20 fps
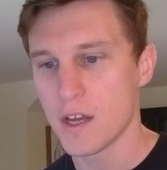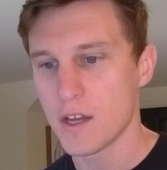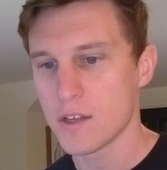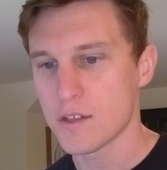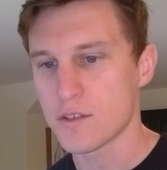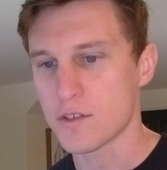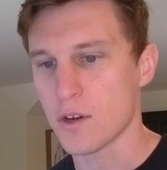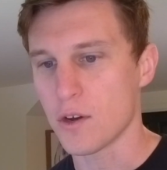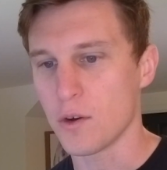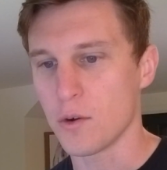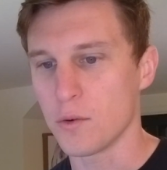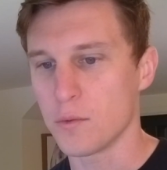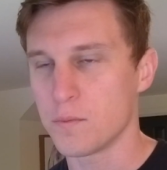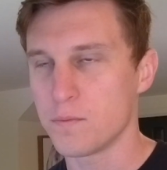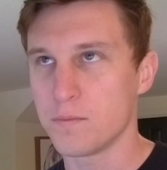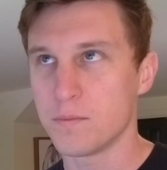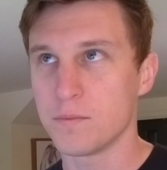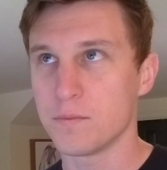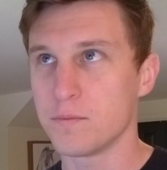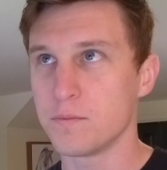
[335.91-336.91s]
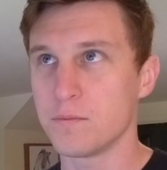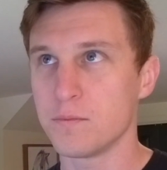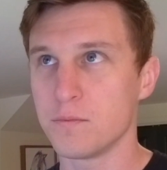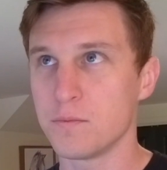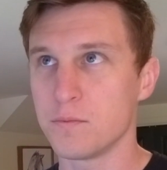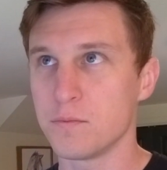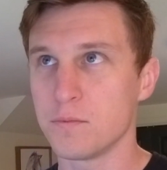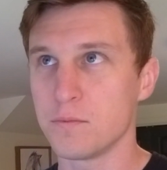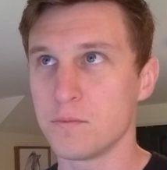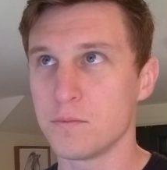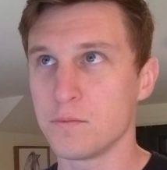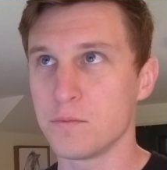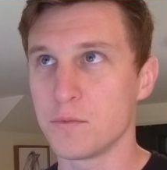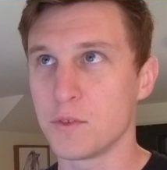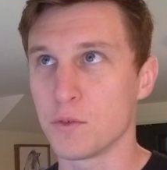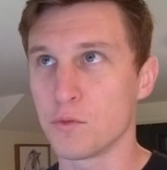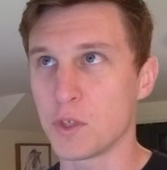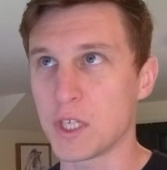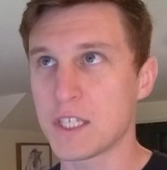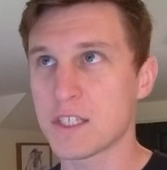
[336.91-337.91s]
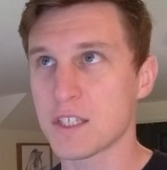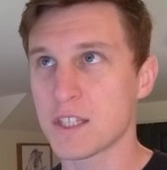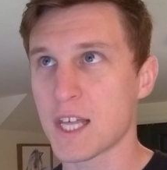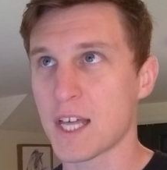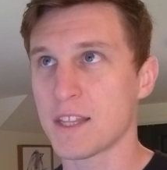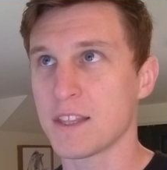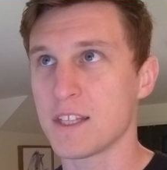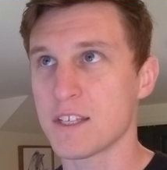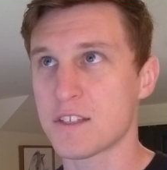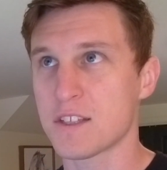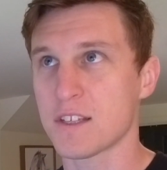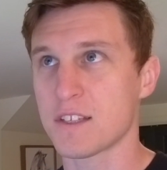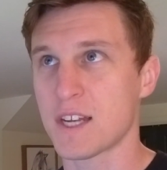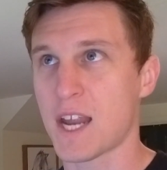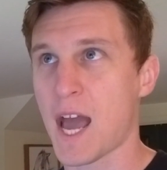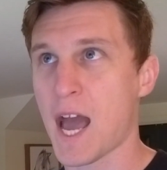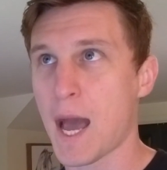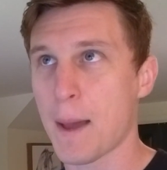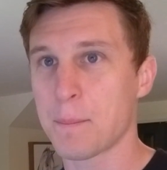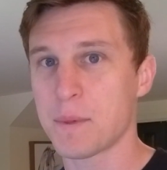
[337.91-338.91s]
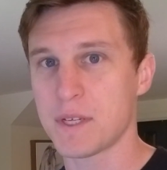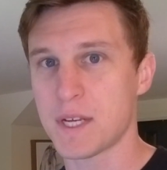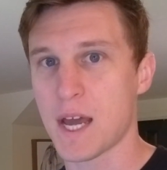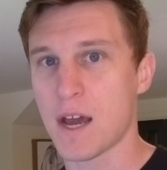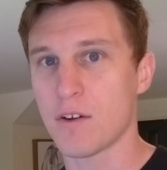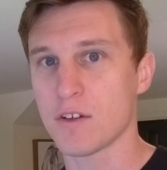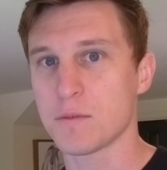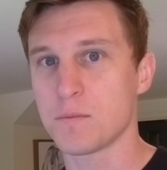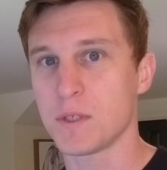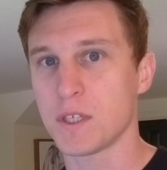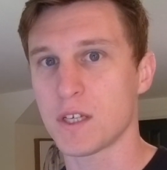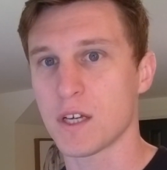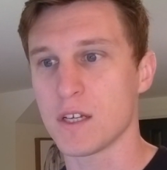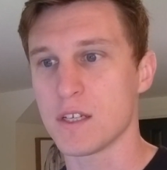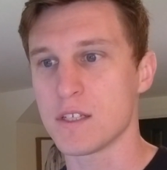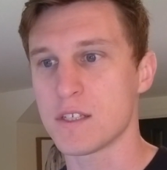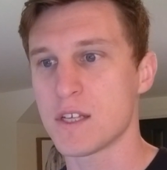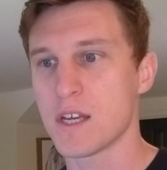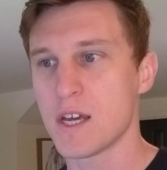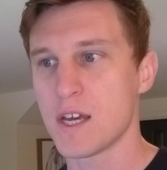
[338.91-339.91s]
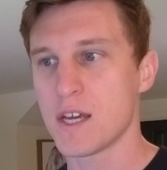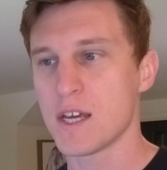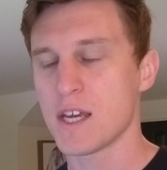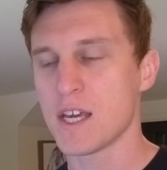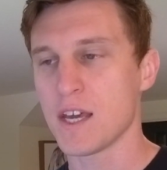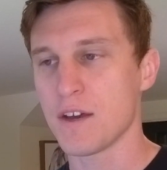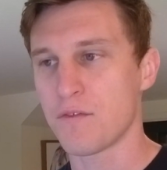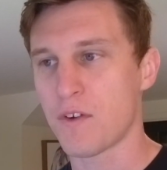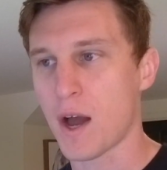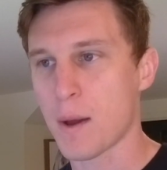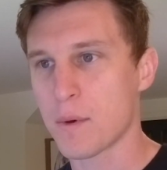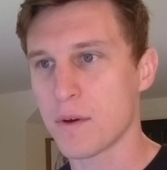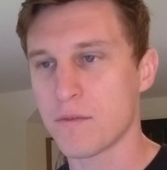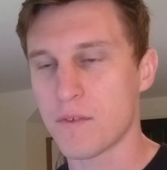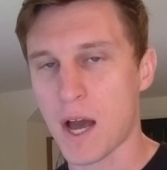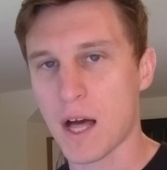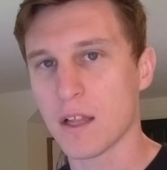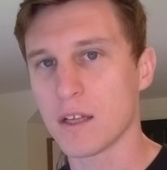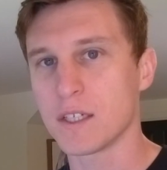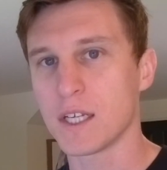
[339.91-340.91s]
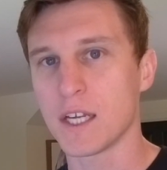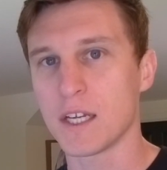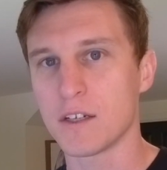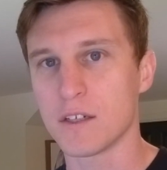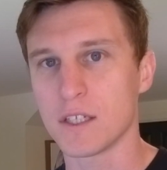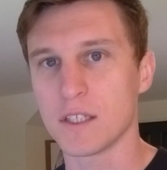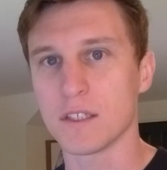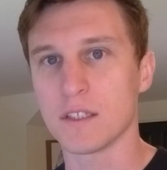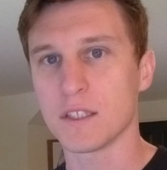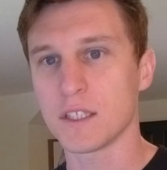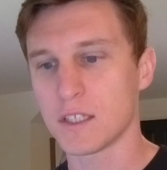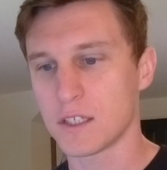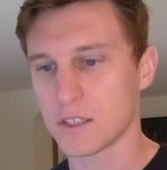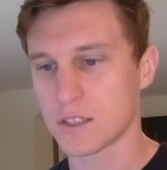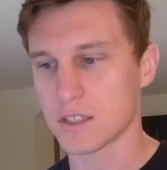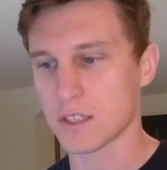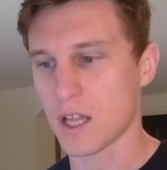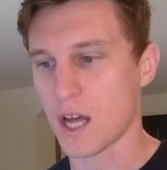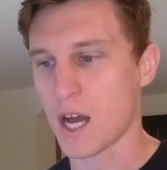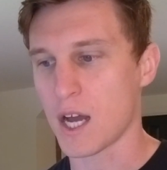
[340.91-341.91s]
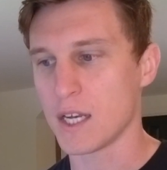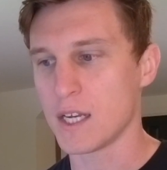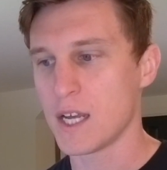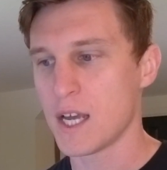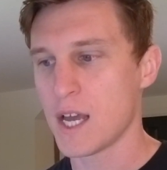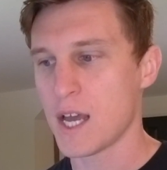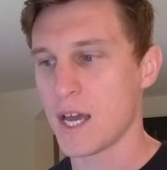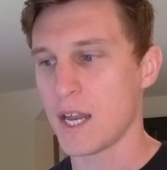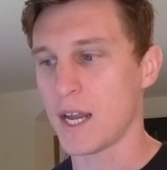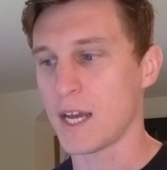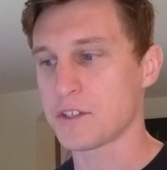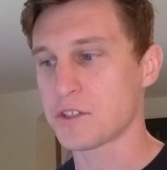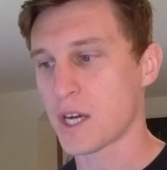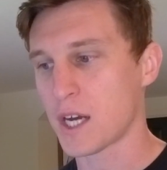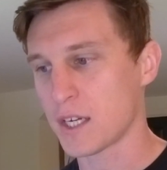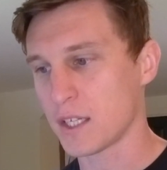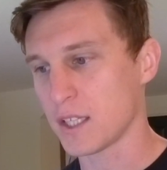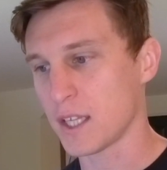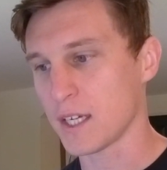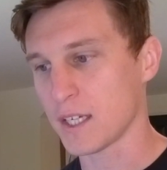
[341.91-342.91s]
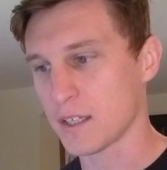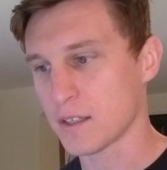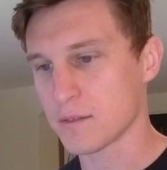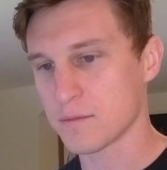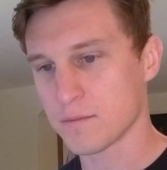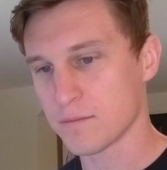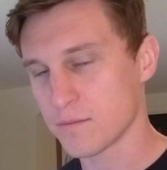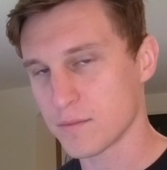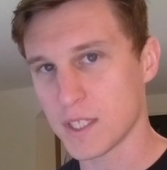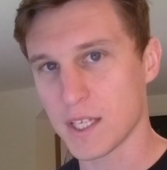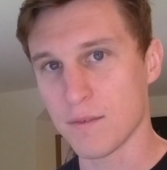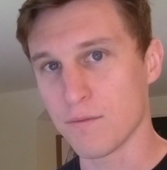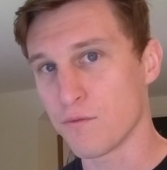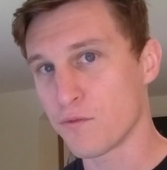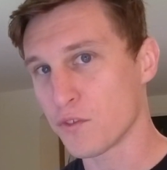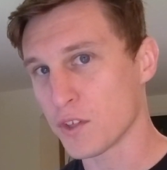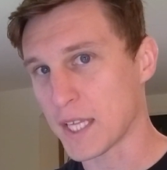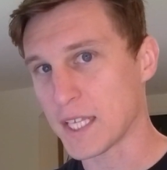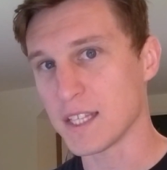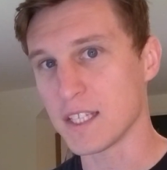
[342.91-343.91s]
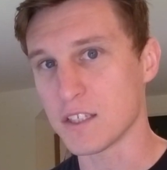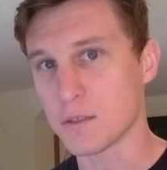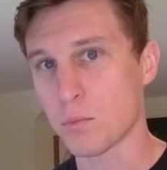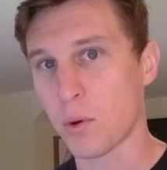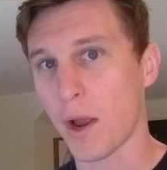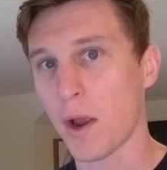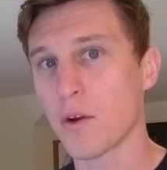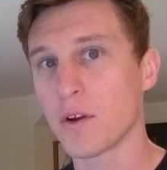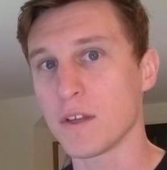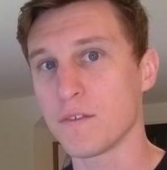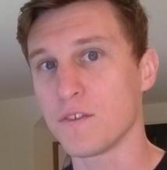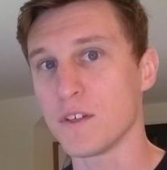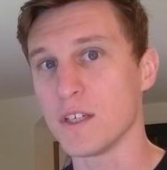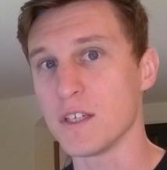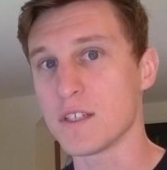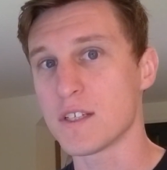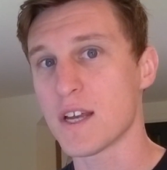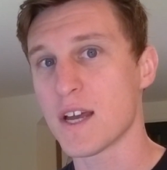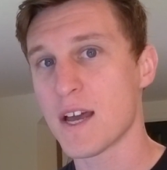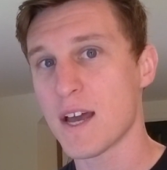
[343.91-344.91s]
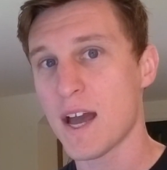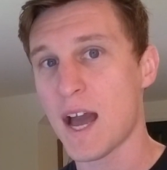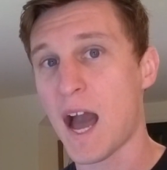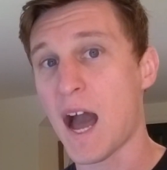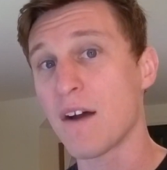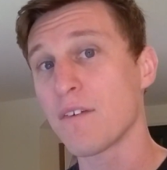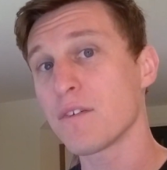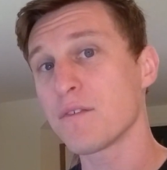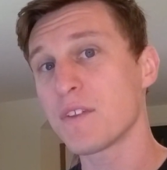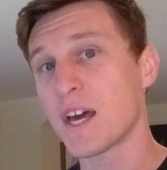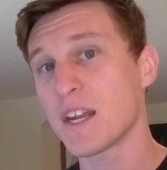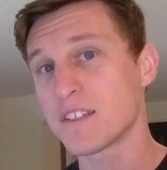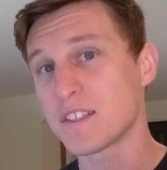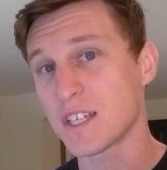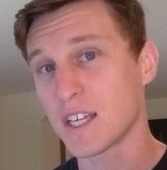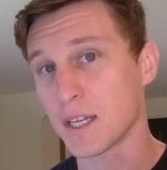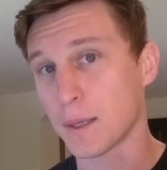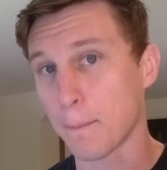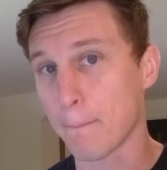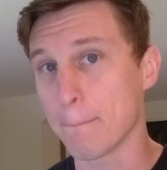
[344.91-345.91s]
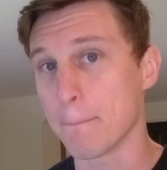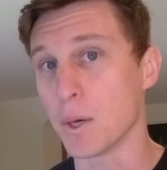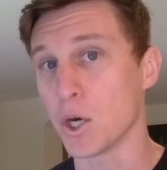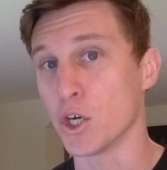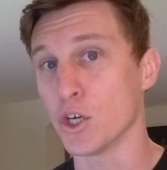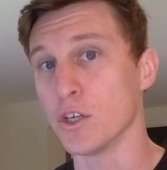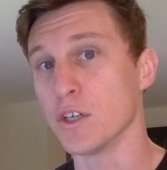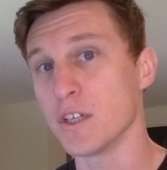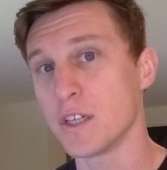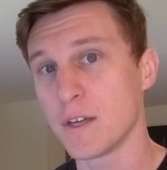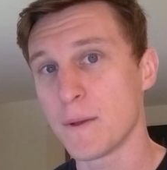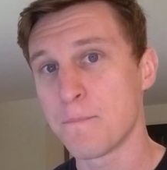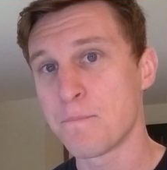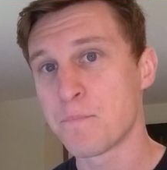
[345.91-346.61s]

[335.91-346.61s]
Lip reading: So the reason that this doesn't happen now is because if I'm a validator in the leader slot and I try to like inflate these priority fees, half of that is getting burned.